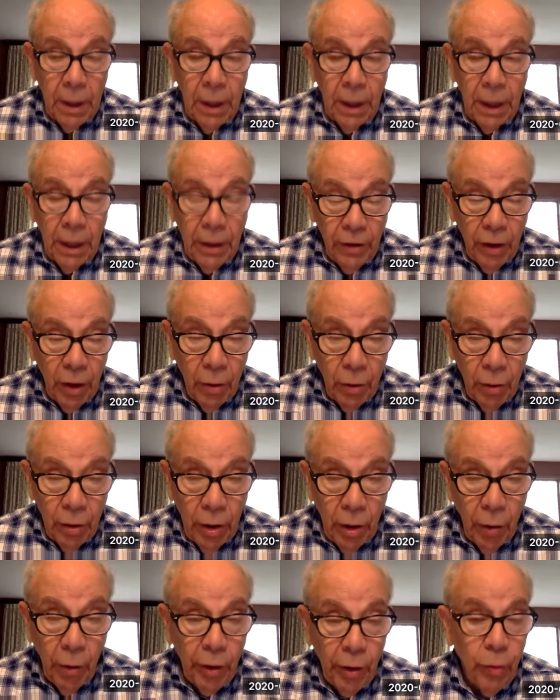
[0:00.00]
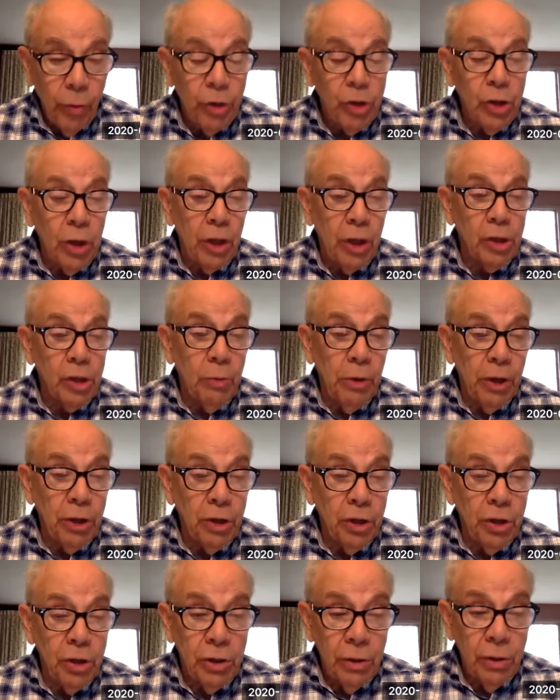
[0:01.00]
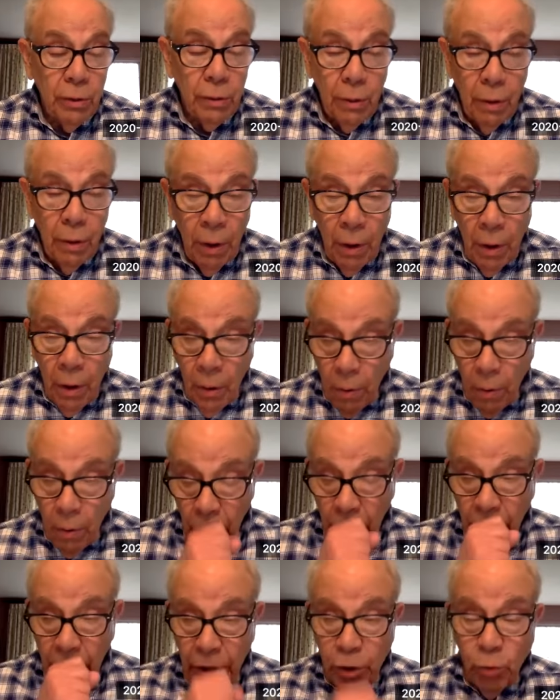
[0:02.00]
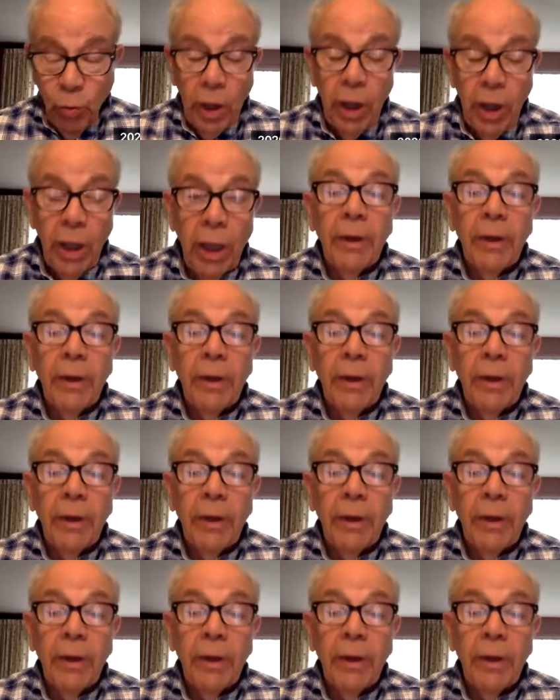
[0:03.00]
there are other expressions as well.